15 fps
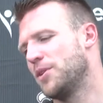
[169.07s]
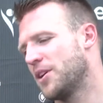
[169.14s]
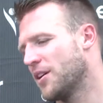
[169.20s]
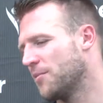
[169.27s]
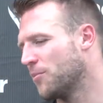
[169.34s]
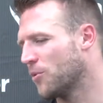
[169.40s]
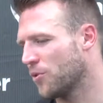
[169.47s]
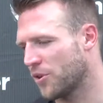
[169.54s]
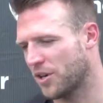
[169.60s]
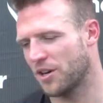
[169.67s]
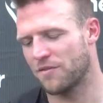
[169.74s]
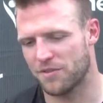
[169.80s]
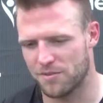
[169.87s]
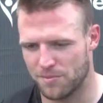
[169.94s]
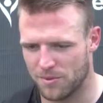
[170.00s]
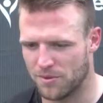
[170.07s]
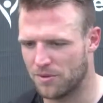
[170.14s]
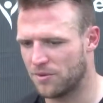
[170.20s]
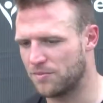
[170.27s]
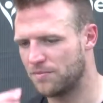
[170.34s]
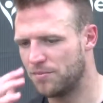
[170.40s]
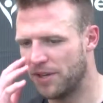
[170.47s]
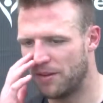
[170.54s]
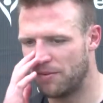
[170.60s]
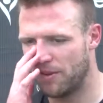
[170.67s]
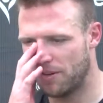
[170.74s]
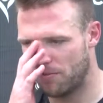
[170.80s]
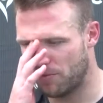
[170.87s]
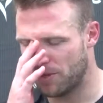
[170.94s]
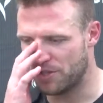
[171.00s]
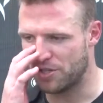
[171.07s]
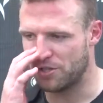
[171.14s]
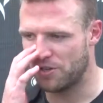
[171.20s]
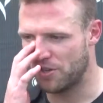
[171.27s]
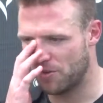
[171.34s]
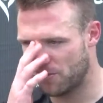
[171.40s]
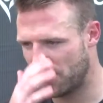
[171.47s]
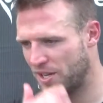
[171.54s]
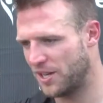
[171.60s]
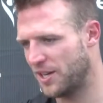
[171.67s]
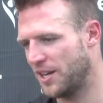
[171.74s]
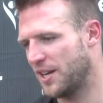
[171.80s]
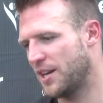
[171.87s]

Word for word: become more comfortable in, in what you're doing.